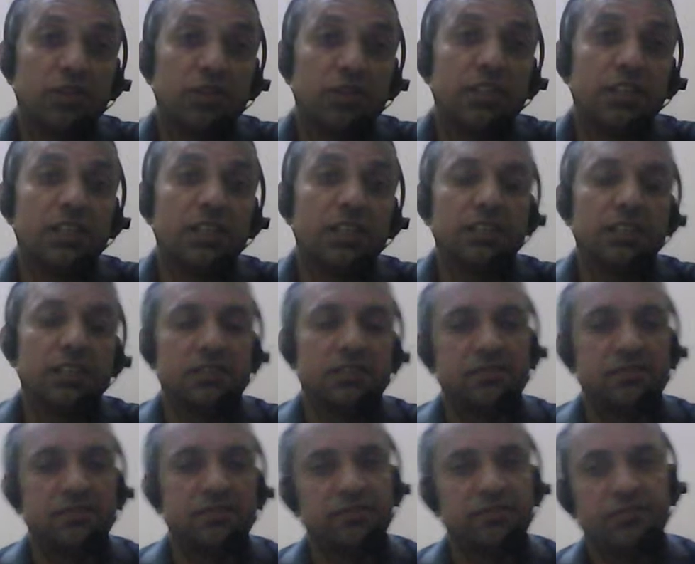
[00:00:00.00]
take
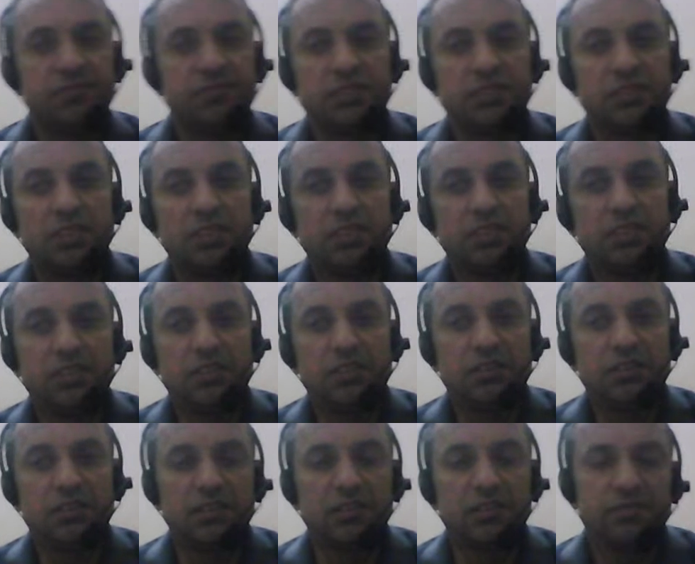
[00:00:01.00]

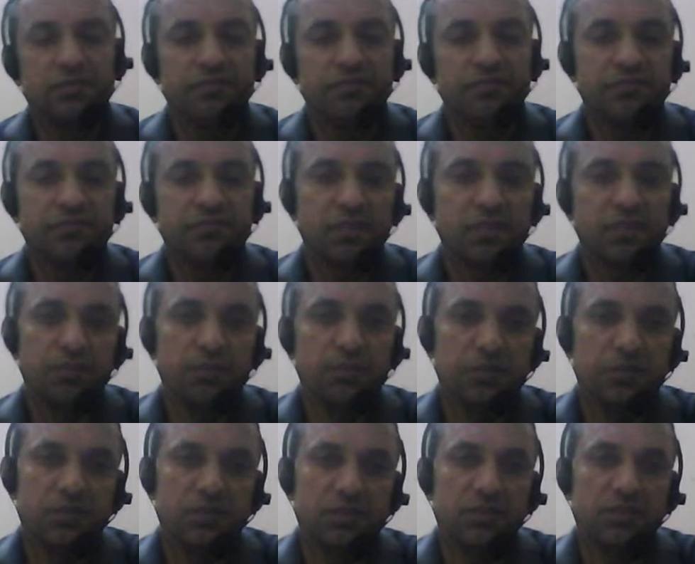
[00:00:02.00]
decision. a
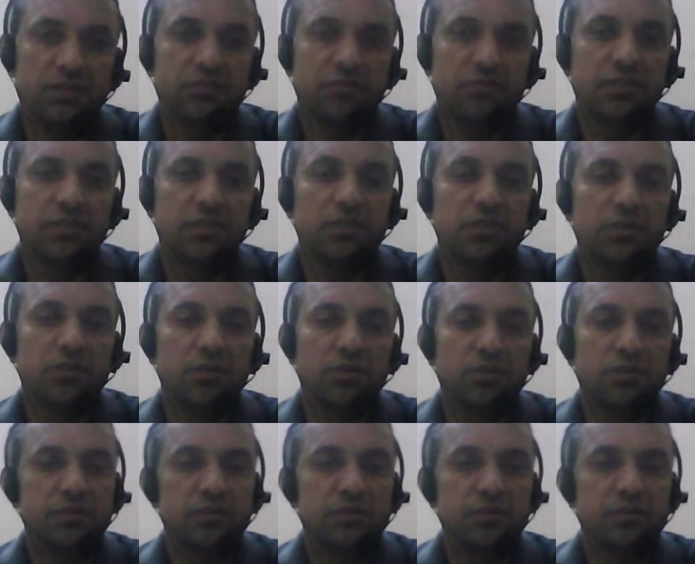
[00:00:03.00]
person is fit or not.